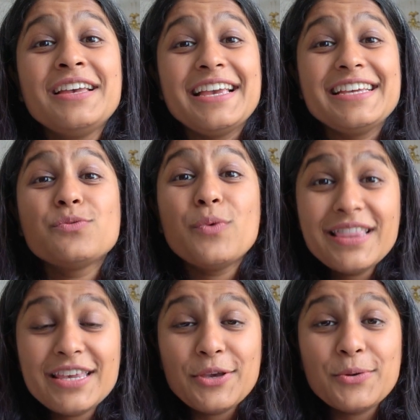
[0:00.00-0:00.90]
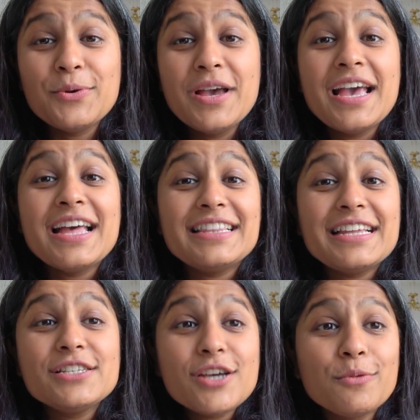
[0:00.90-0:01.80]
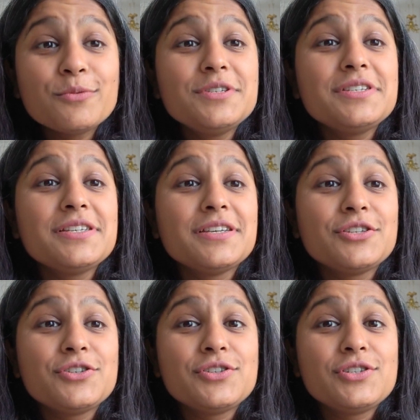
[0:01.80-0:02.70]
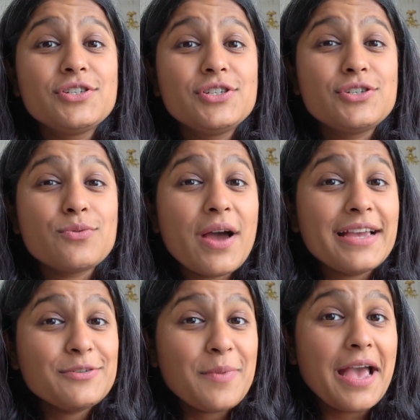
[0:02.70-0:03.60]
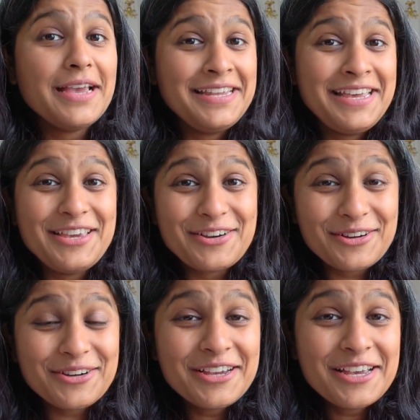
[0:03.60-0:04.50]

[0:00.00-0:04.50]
it with you, then don't try to buy it here.